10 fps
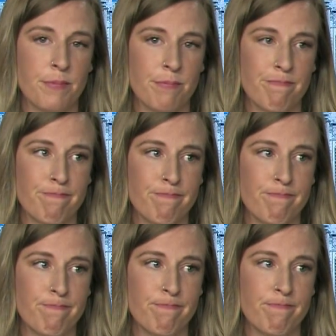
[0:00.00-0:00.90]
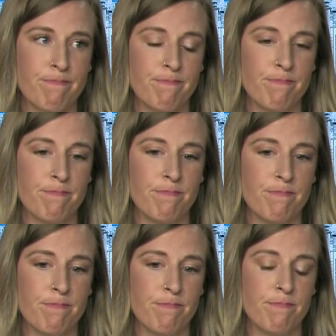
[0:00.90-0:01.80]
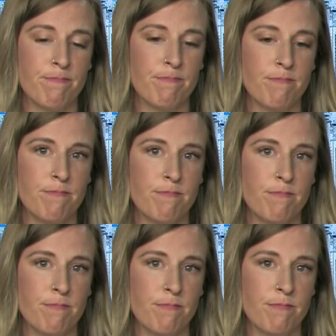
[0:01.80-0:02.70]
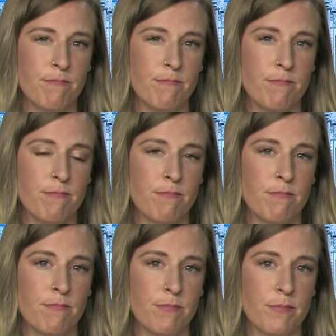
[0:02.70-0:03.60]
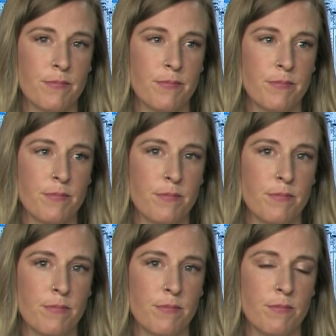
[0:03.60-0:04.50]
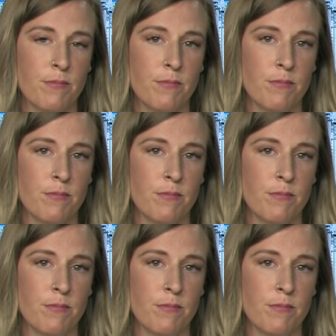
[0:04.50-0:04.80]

This person isn't speaking.